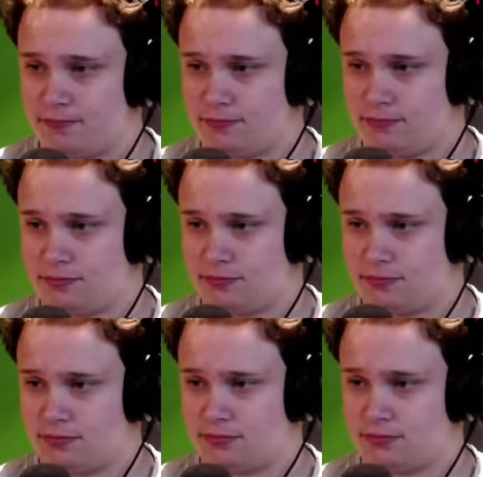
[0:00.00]

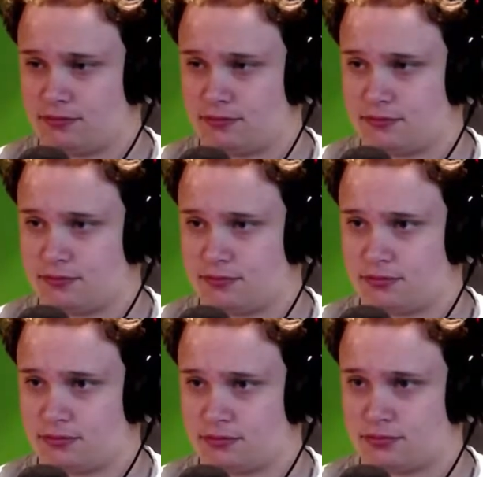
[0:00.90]

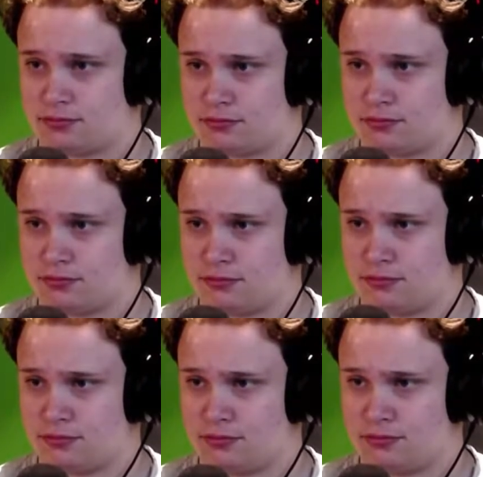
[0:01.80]

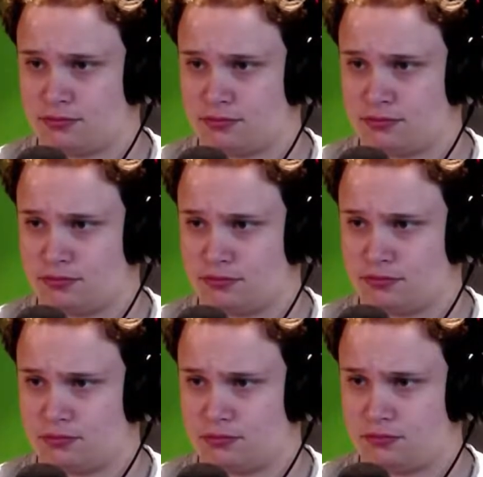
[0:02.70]

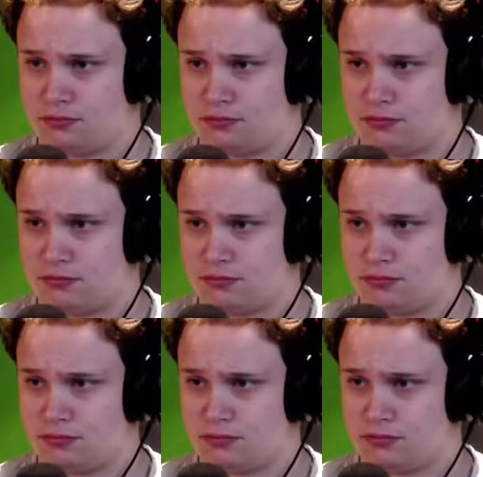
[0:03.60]

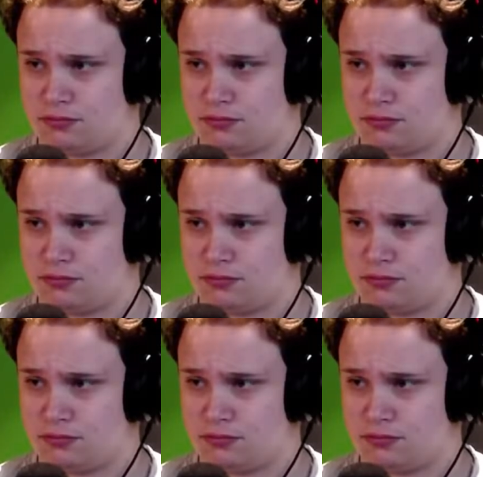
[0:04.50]
Nobody speaks.